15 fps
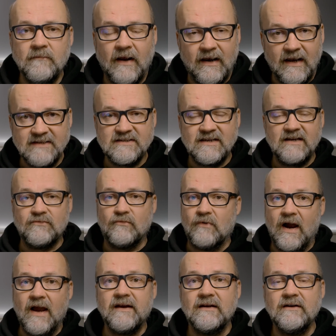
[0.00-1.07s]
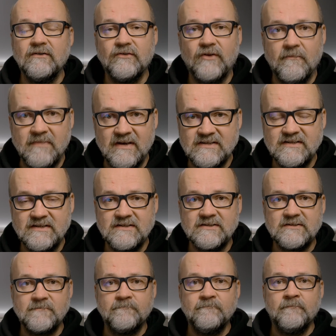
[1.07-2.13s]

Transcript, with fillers: and let's get right into the business.